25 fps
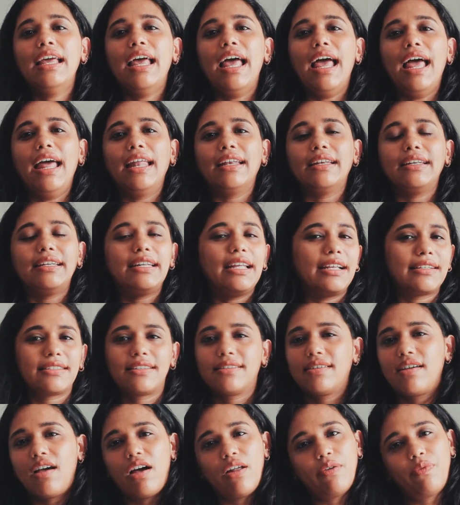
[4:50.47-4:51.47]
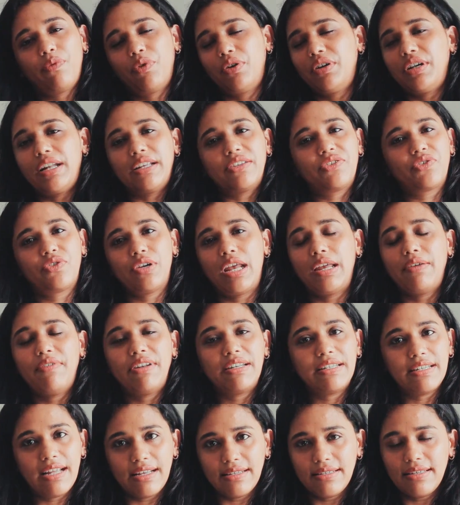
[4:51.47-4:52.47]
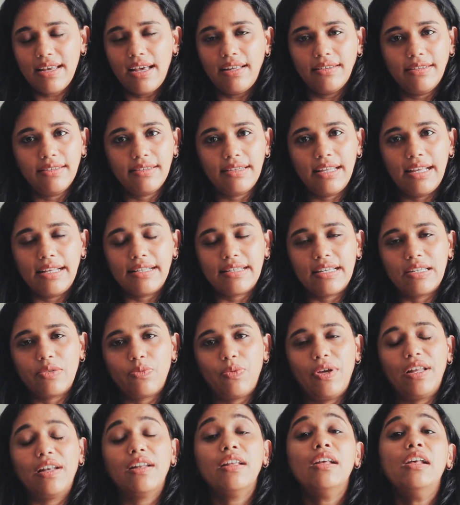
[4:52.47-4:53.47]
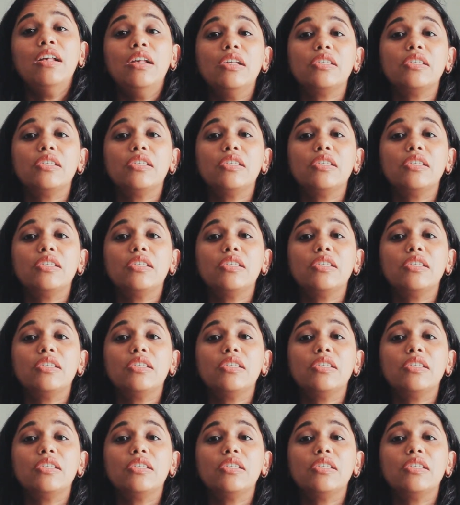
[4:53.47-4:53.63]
and takes the car for a test drive and does other things as well.